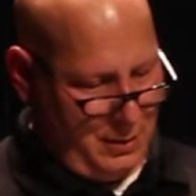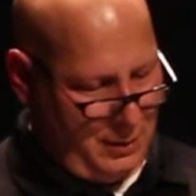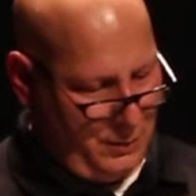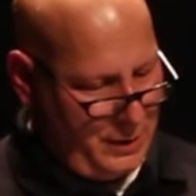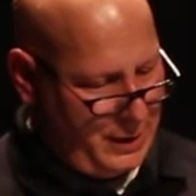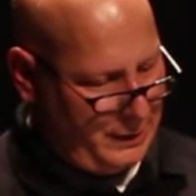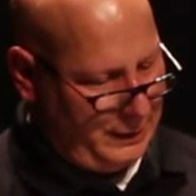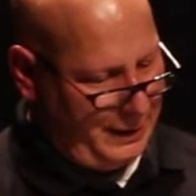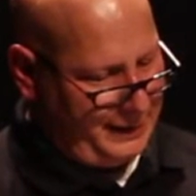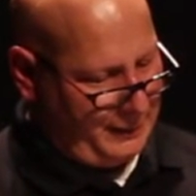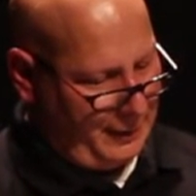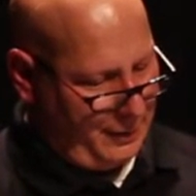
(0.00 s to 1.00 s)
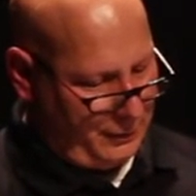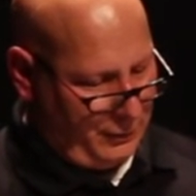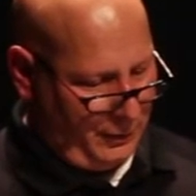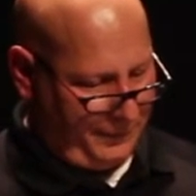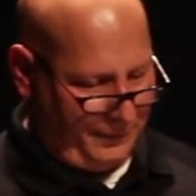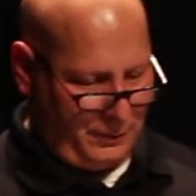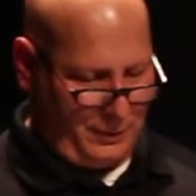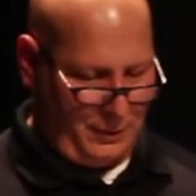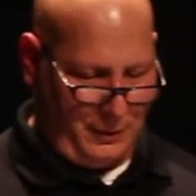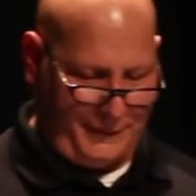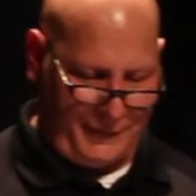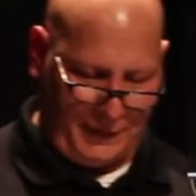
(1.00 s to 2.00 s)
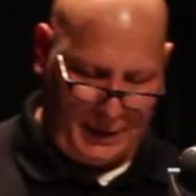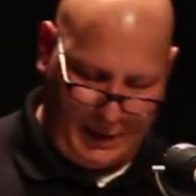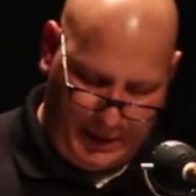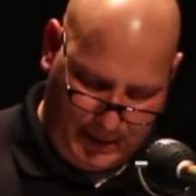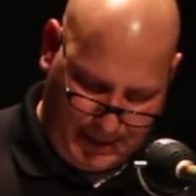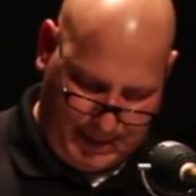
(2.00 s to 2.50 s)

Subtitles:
Well, at least they are truthful at Grove City.